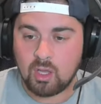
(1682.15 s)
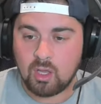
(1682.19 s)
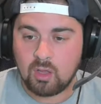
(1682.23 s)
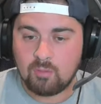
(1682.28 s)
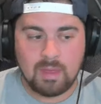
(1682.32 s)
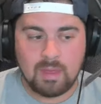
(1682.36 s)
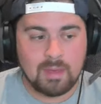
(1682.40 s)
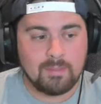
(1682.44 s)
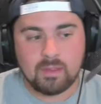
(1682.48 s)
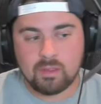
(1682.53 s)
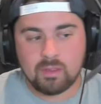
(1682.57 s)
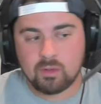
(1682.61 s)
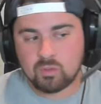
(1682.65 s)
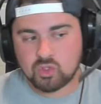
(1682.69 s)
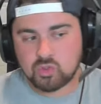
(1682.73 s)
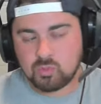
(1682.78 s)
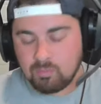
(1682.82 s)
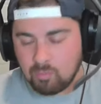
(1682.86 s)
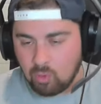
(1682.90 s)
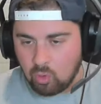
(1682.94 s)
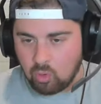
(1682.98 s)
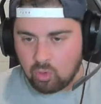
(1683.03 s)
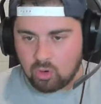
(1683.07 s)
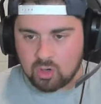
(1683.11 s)
Maybe there was
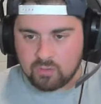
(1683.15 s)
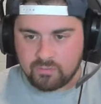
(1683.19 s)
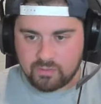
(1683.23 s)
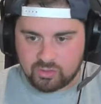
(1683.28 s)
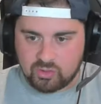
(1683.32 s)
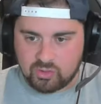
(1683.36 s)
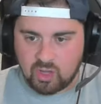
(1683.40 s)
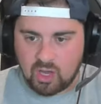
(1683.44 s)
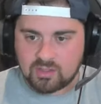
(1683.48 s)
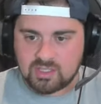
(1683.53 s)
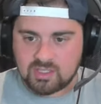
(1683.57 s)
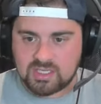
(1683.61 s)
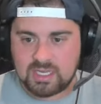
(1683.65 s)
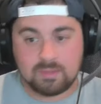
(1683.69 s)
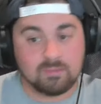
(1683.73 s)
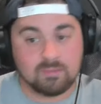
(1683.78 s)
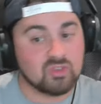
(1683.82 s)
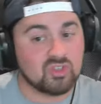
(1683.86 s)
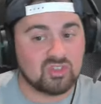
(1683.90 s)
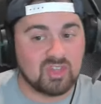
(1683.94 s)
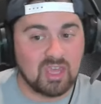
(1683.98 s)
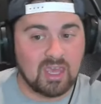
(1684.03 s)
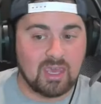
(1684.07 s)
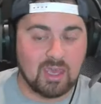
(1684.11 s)
more of a thought to him
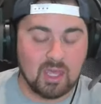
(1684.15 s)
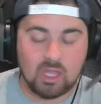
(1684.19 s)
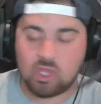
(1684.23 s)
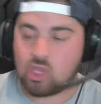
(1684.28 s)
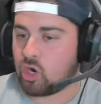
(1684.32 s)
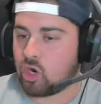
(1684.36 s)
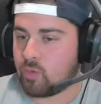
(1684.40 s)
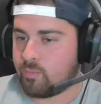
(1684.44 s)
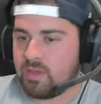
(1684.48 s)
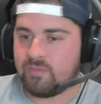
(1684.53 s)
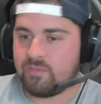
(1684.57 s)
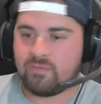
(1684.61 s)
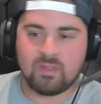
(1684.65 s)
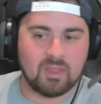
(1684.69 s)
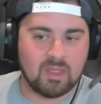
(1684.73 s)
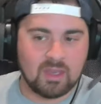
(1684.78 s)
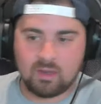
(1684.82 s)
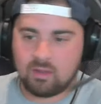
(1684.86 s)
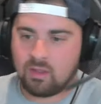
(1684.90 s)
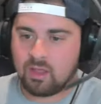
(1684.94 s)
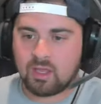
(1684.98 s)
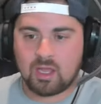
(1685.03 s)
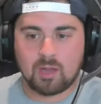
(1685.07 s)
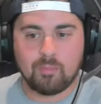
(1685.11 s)
staying in Europe even
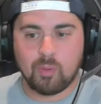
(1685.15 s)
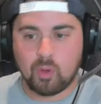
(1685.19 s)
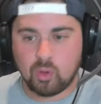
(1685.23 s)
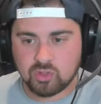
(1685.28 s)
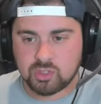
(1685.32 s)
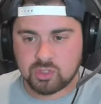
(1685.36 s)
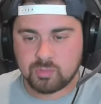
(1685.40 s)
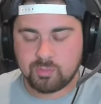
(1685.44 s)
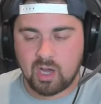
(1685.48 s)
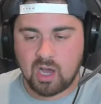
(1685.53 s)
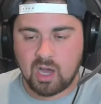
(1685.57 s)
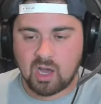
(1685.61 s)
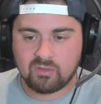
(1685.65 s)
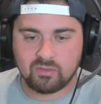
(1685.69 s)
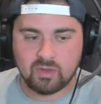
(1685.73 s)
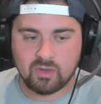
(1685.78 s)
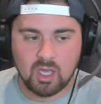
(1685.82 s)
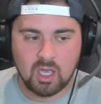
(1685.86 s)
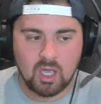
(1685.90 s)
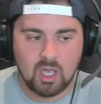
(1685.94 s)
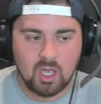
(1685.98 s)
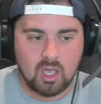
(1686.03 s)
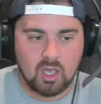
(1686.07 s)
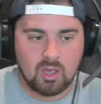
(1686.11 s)
than like a Poltapov.
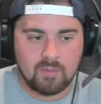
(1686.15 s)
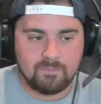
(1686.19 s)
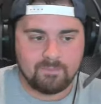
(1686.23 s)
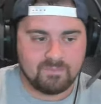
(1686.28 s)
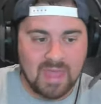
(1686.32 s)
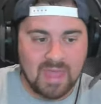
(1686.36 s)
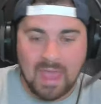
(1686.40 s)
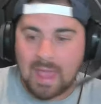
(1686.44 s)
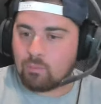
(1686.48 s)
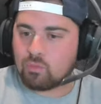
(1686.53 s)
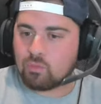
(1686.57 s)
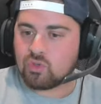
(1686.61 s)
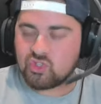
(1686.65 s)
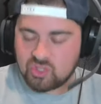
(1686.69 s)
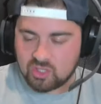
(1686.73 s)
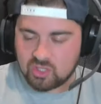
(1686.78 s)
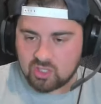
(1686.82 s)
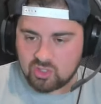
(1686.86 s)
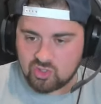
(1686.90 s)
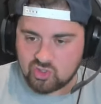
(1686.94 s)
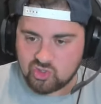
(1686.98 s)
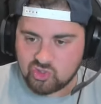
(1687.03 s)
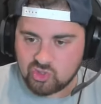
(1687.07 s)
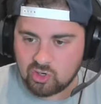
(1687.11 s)
That was the
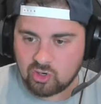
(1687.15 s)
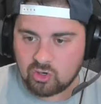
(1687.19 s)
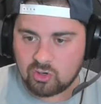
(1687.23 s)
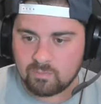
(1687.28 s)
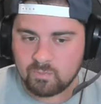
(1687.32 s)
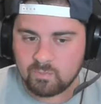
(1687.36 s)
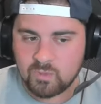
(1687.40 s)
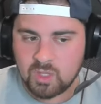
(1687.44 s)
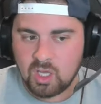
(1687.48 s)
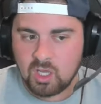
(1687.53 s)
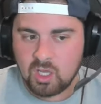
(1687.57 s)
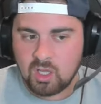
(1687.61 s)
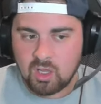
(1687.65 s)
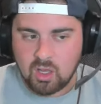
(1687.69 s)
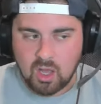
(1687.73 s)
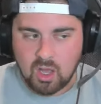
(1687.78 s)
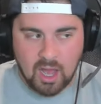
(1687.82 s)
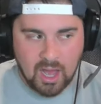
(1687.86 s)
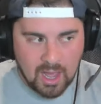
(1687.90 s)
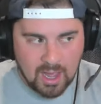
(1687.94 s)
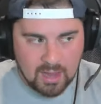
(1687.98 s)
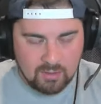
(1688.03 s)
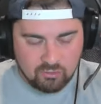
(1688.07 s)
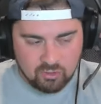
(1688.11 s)
concern.
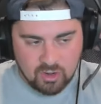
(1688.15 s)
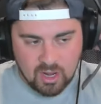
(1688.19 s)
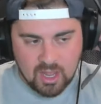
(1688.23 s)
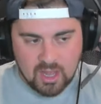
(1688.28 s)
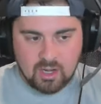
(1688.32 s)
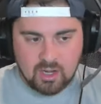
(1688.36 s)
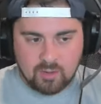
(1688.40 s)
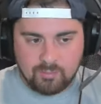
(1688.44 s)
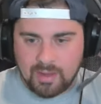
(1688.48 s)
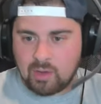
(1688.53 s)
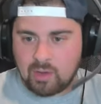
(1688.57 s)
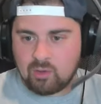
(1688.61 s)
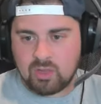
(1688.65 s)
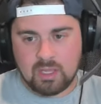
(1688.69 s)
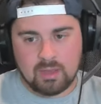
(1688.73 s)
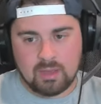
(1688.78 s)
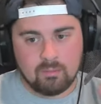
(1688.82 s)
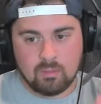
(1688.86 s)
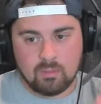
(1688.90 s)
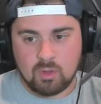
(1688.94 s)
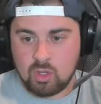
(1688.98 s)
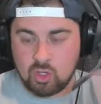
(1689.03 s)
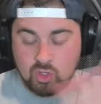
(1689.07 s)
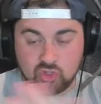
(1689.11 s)
I read about
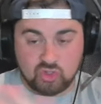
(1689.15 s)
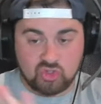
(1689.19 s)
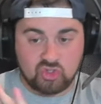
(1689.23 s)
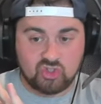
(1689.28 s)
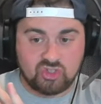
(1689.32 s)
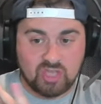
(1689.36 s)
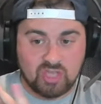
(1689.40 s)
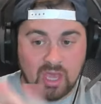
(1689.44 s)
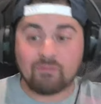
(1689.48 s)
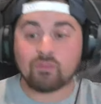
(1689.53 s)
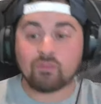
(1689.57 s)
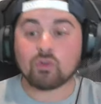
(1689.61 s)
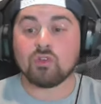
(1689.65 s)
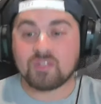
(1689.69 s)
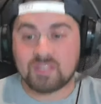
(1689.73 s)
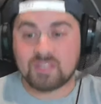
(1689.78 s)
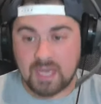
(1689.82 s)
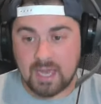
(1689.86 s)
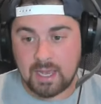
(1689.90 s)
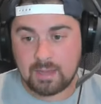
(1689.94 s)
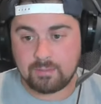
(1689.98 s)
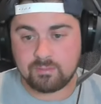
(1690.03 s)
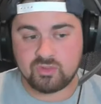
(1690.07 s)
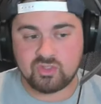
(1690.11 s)
him several
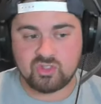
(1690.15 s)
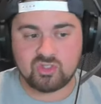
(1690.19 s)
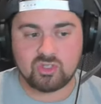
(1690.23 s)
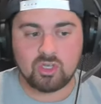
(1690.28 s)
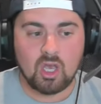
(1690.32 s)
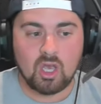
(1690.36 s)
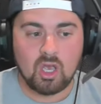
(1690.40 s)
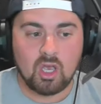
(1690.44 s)
times.